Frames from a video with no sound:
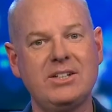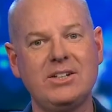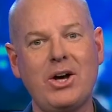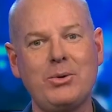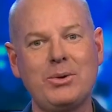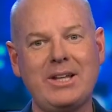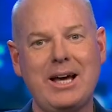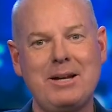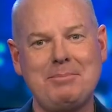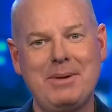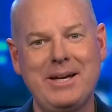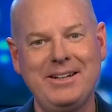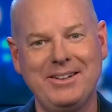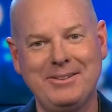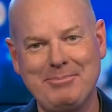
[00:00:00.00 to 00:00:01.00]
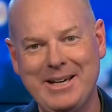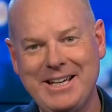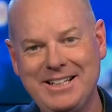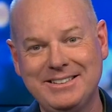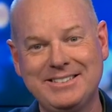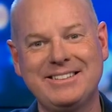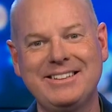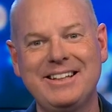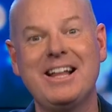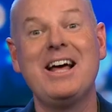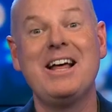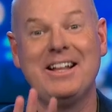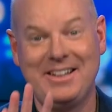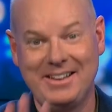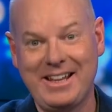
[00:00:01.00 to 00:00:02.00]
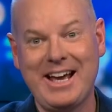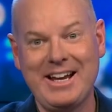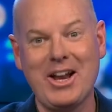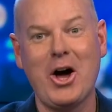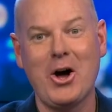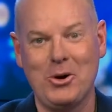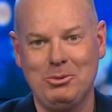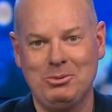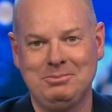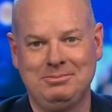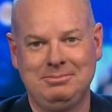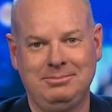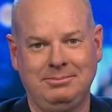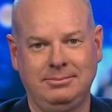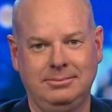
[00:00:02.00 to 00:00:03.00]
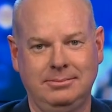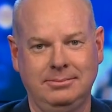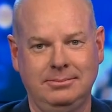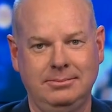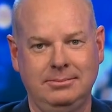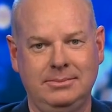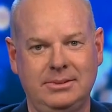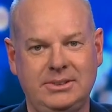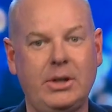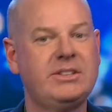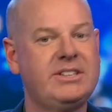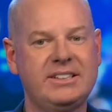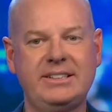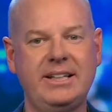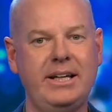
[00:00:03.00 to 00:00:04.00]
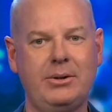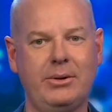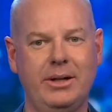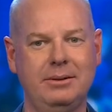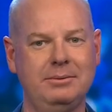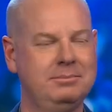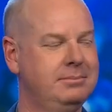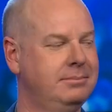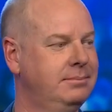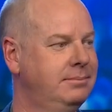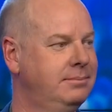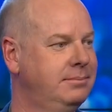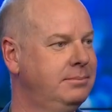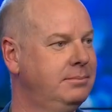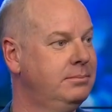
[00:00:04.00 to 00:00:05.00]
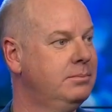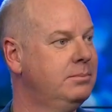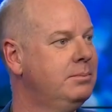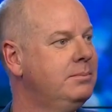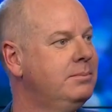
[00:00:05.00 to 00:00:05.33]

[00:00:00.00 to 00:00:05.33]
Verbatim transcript: to know what that means, they know. So it's a secret. No, is there